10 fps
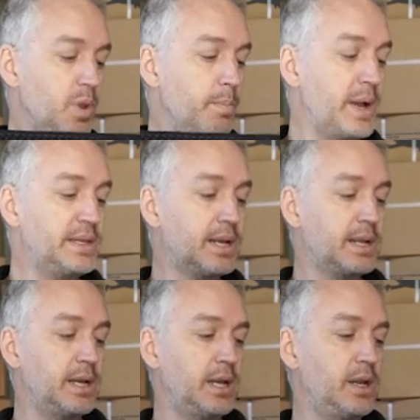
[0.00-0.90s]

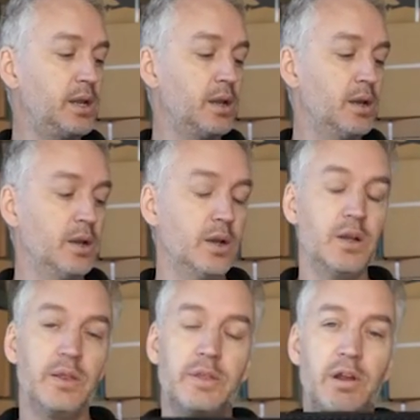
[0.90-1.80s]
Basically,
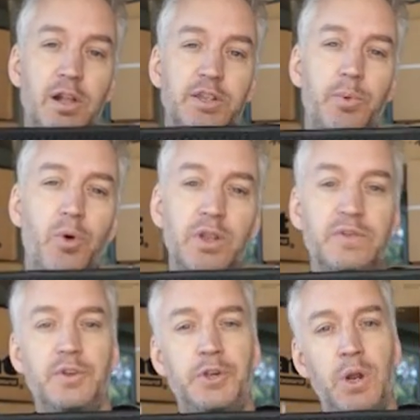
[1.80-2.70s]
there are lots of points
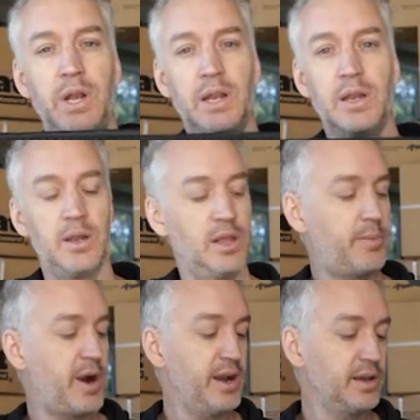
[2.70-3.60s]
for tuning the
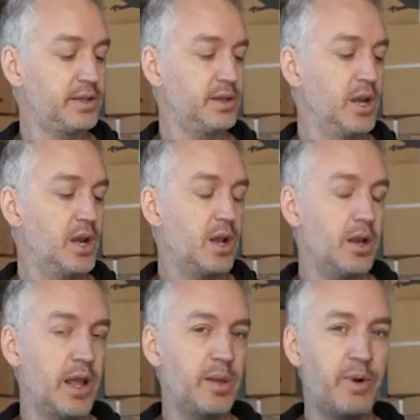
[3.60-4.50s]
brakes.
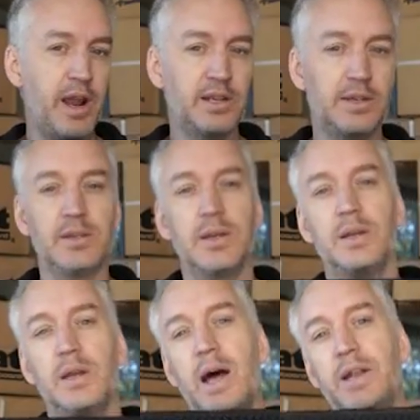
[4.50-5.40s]
Now the brakes
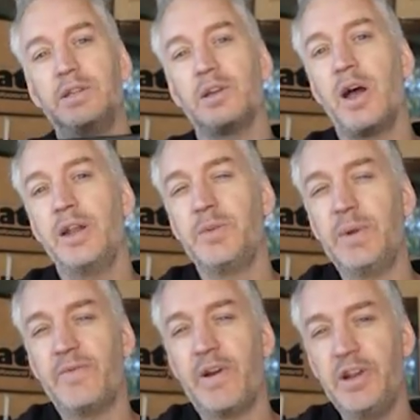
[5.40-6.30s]
are designed to
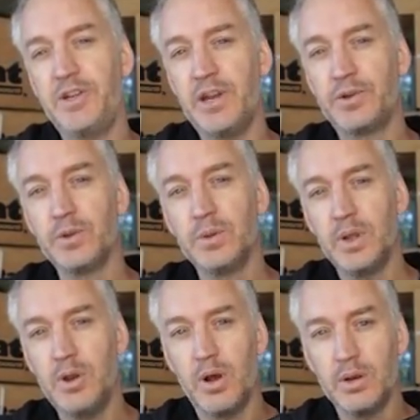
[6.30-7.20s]
be very gentle,
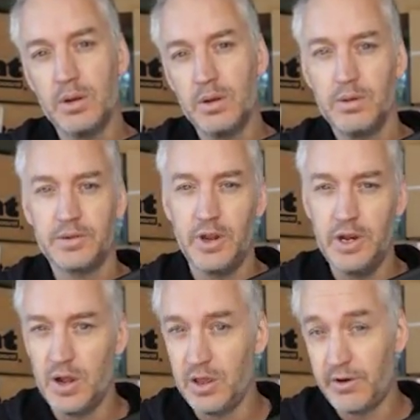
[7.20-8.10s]
not so you
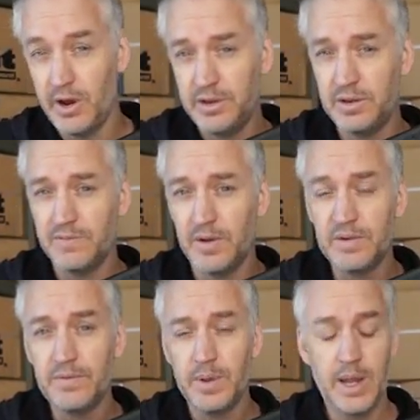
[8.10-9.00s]
don't throw yourself
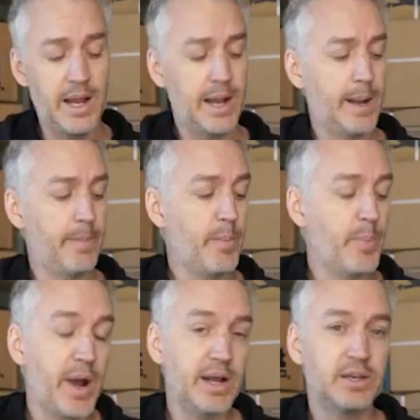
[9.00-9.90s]
off,
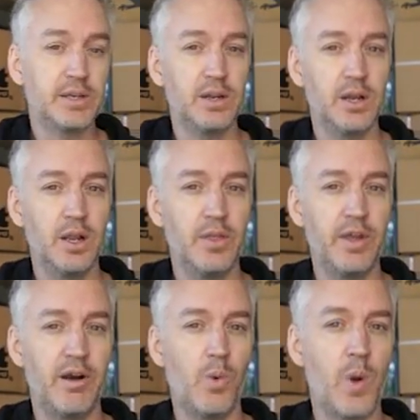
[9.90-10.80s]
but
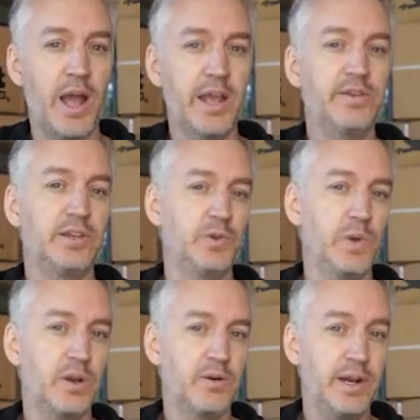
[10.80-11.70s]
there are ways to
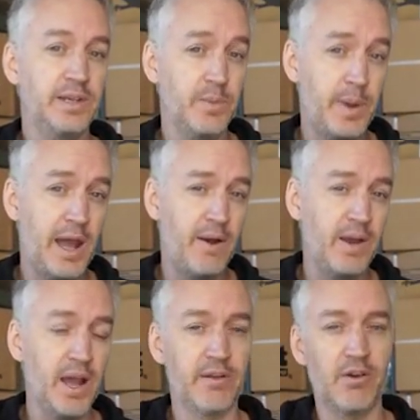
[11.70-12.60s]
increase the power
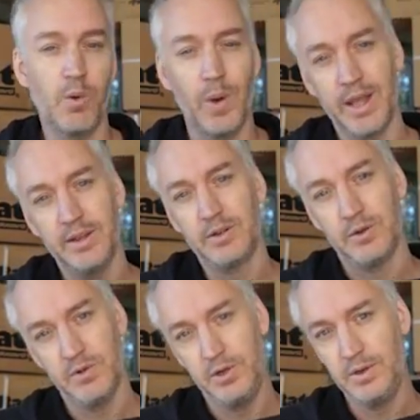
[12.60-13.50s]
and there are ways
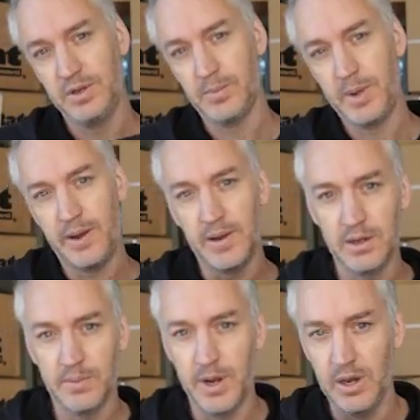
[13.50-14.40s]
to reduce the power
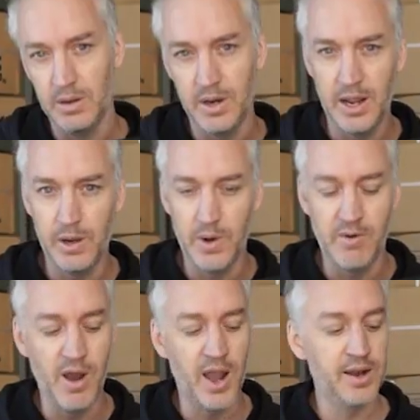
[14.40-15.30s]
depending on how you want to
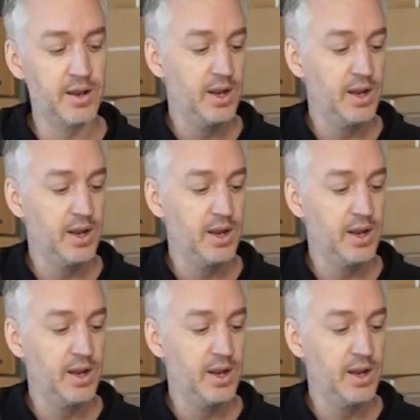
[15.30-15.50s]
ride.